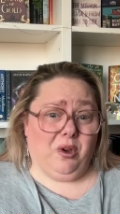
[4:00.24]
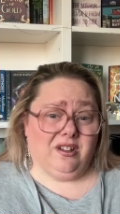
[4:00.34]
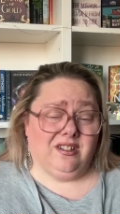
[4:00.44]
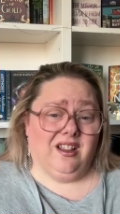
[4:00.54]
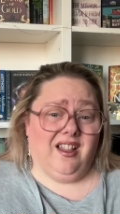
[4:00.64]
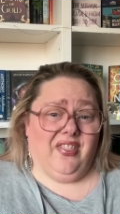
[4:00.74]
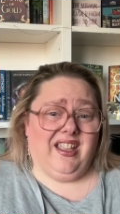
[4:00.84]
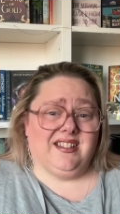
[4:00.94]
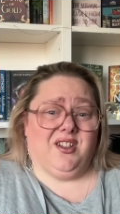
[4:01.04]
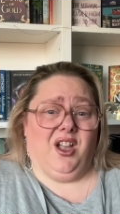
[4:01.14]
one? I
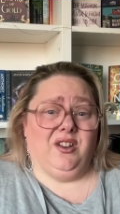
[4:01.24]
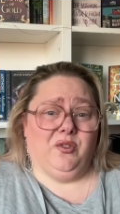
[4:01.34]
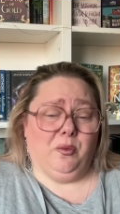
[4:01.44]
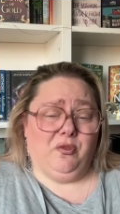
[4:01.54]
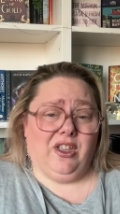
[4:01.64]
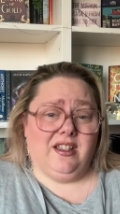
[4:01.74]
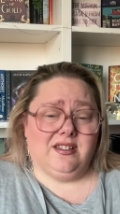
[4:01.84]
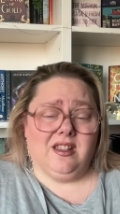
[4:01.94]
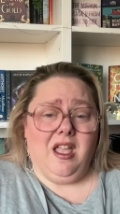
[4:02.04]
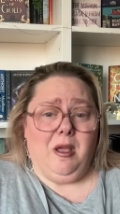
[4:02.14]
think it's kind of
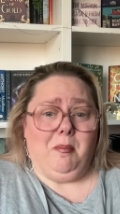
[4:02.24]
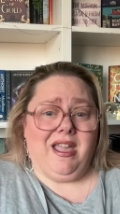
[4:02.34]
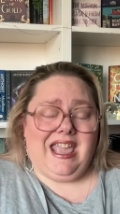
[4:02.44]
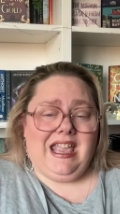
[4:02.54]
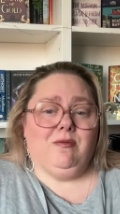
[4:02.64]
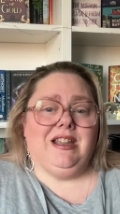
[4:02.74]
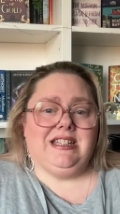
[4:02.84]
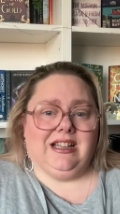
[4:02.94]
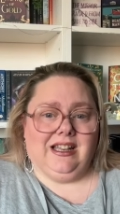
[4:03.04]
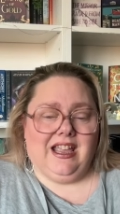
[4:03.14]
obvious. My e
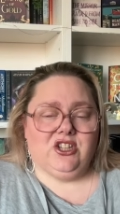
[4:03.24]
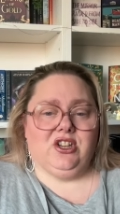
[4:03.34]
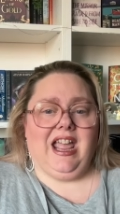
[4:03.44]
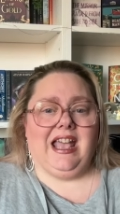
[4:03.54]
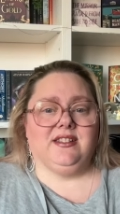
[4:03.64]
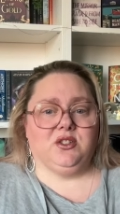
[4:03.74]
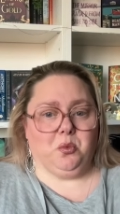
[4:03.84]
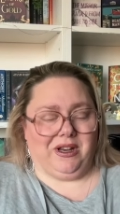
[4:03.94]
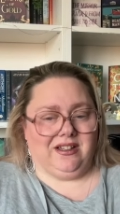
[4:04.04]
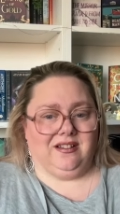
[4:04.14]
reader collection has
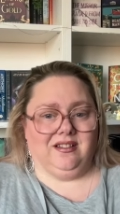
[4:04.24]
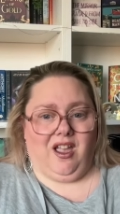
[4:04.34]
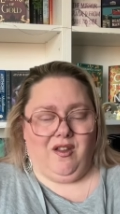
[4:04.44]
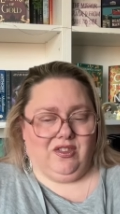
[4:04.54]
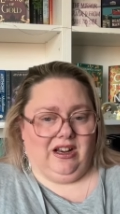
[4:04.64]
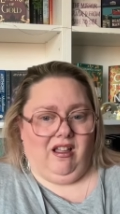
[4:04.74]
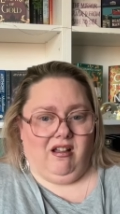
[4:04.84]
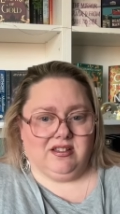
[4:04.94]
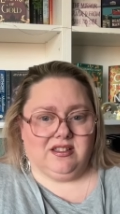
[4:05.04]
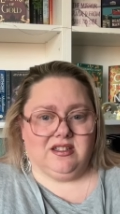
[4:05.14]
dwindled over the
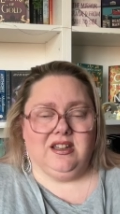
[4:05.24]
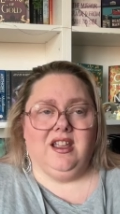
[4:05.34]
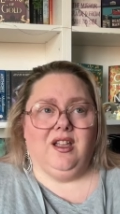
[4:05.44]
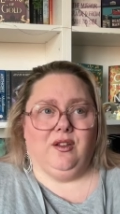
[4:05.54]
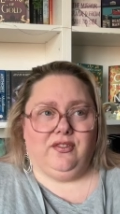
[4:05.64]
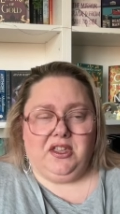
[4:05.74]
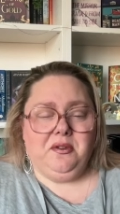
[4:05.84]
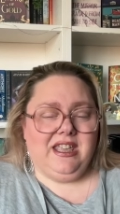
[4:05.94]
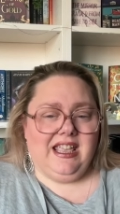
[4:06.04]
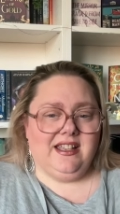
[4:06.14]
last few
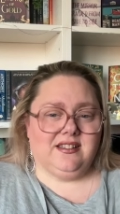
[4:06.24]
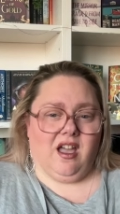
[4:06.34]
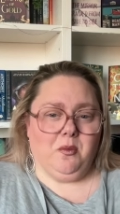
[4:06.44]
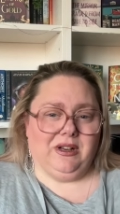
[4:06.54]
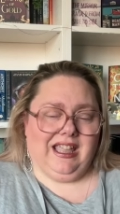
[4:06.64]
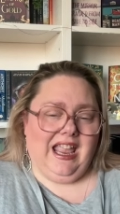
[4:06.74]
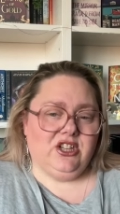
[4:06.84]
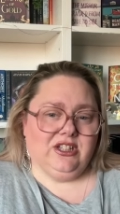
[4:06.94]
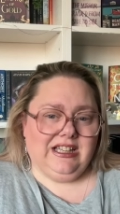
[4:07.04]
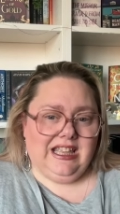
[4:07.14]
years. I will
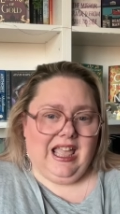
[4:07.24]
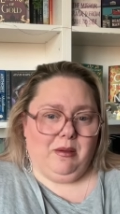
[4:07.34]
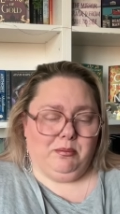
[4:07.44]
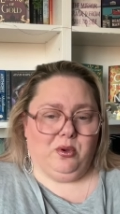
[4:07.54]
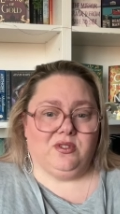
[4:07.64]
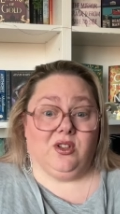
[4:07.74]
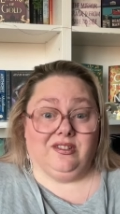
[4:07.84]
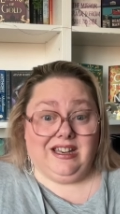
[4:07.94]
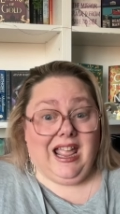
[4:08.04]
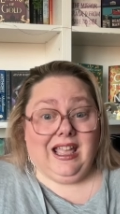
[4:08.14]
occasionally get books
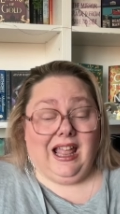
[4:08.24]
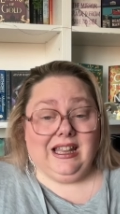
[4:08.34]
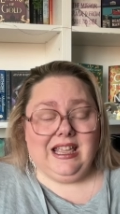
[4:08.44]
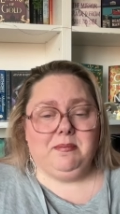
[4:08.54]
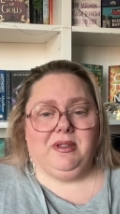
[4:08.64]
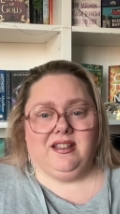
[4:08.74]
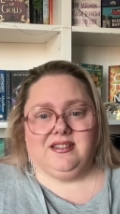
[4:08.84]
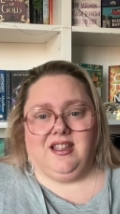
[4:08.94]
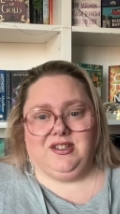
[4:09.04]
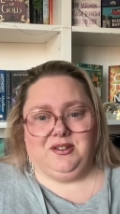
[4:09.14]
on NetGalley because
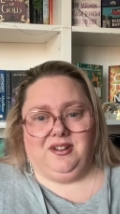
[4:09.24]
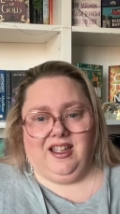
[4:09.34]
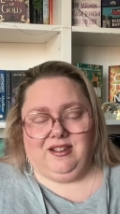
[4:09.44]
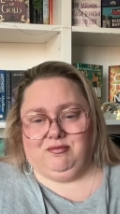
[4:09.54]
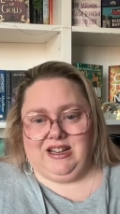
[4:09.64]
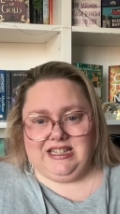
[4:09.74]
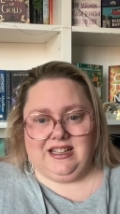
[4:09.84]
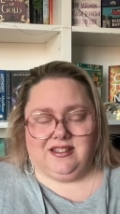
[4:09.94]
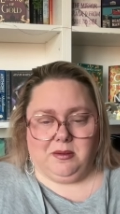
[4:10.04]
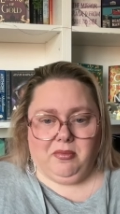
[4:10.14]
I do like
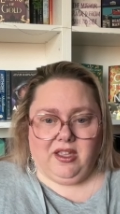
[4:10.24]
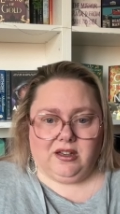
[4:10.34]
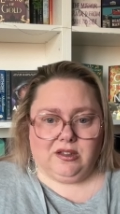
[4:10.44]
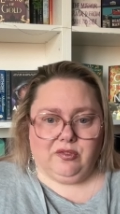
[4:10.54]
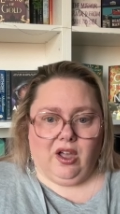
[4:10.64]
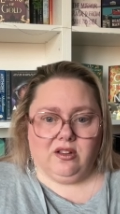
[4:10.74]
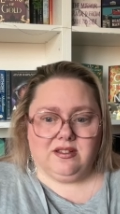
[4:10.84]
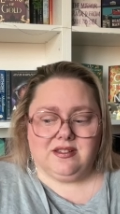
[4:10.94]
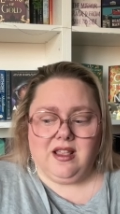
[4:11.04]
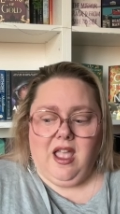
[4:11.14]
reading something in
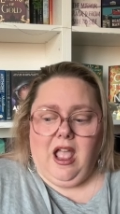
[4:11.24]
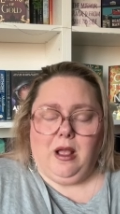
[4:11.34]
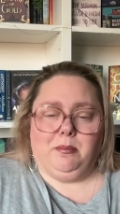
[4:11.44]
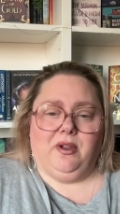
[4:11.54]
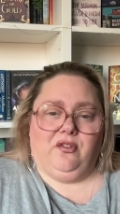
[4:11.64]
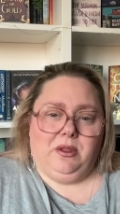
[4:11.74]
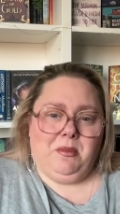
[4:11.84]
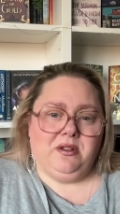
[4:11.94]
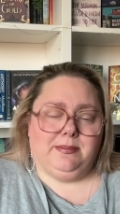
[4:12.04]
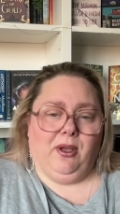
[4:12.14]
advance, but for the
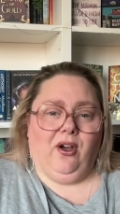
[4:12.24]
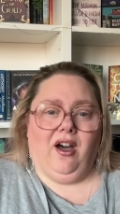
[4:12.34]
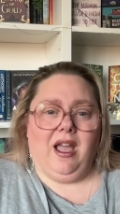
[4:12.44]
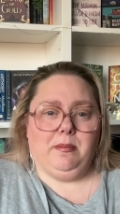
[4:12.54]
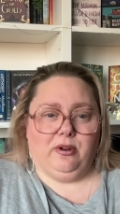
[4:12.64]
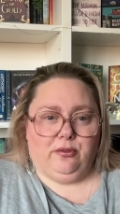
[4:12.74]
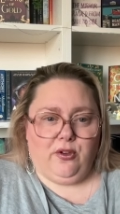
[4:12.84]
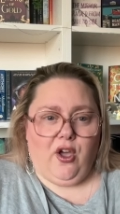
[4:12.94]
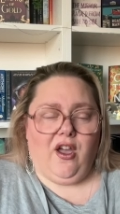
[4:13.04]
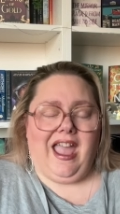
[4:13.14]
most part, I
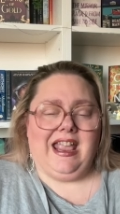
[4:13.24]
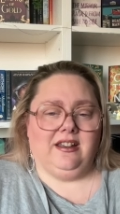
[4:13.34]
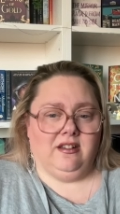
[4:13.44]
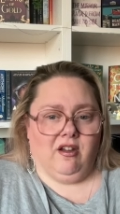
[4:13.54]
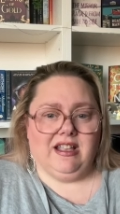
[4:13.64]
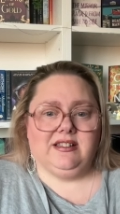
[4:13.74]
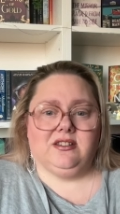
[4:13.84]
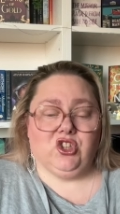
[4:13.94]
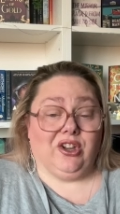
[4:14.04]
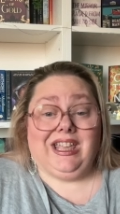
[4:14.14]
prefer a nice,
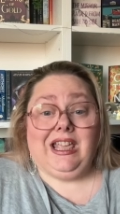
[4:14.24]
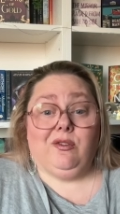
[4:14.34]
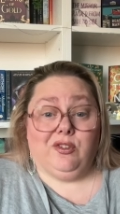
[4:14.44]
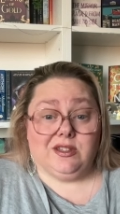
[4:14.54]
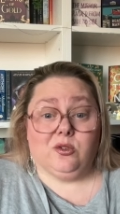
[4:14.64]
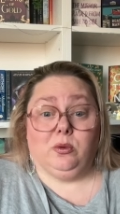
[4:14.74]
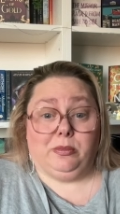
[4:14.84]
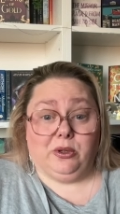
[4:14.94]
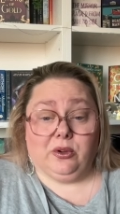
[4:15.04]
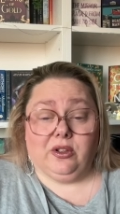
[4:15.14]
chunky physical
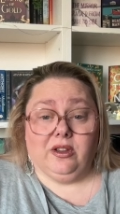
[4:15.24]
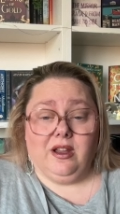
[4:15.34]
book